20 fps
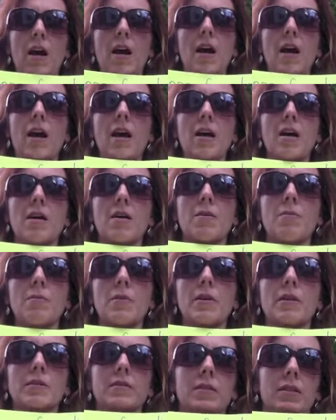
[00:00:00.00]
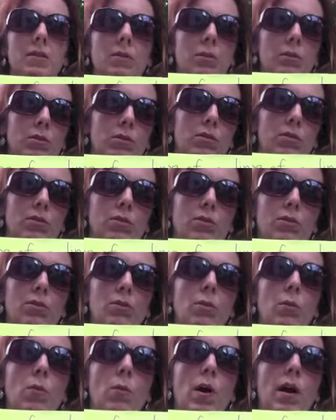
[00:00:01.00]
M is equal to
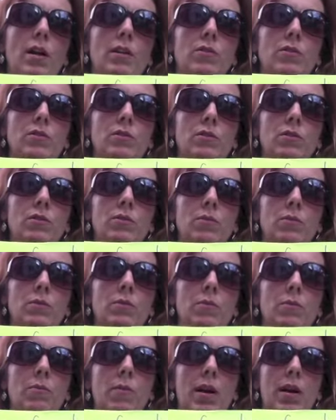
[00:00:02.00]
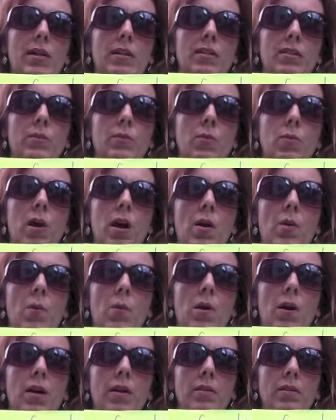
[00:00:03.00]
y2 minus
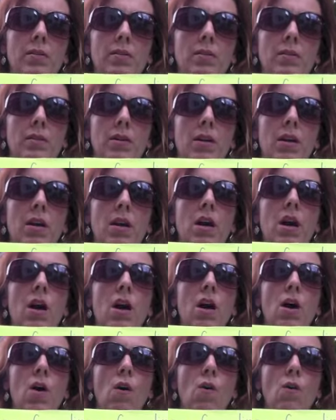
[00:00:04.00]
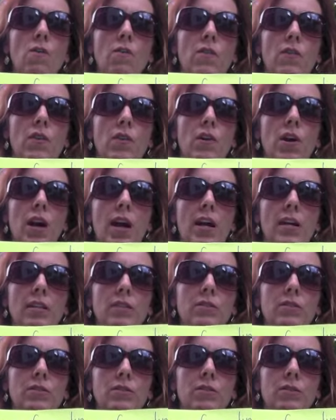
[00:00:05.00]
y1 over
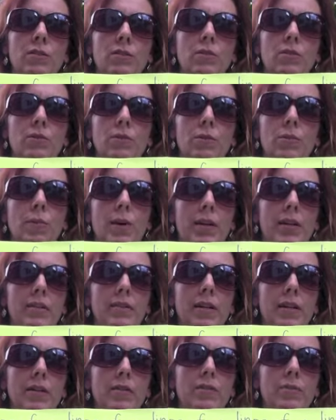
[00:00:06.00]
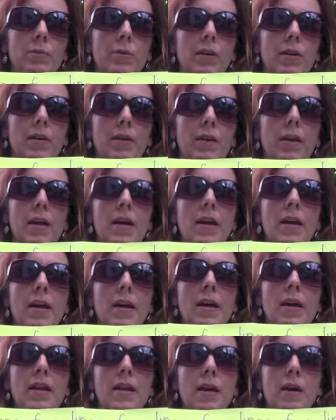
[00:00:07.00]
x2 minus x1.
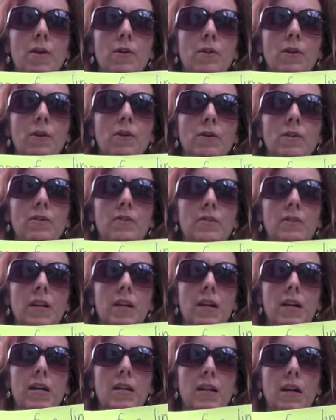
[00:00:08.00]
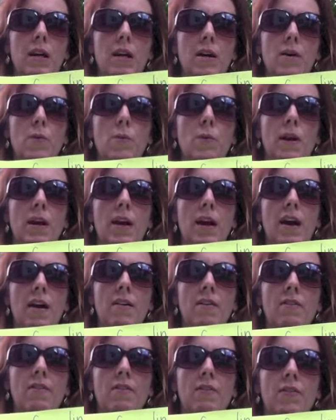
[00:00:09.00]
Now notice that we
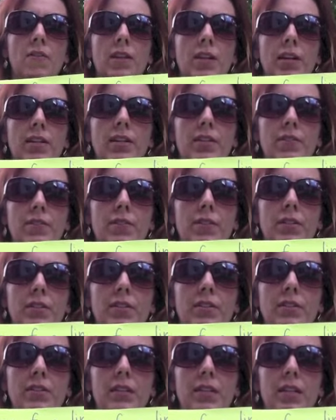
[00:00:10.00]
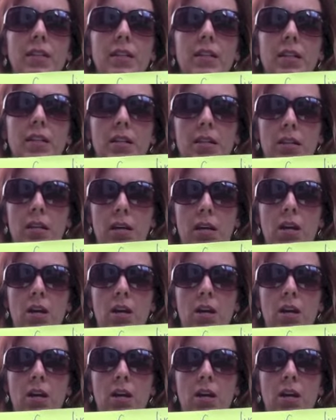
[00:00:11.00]
have the difference in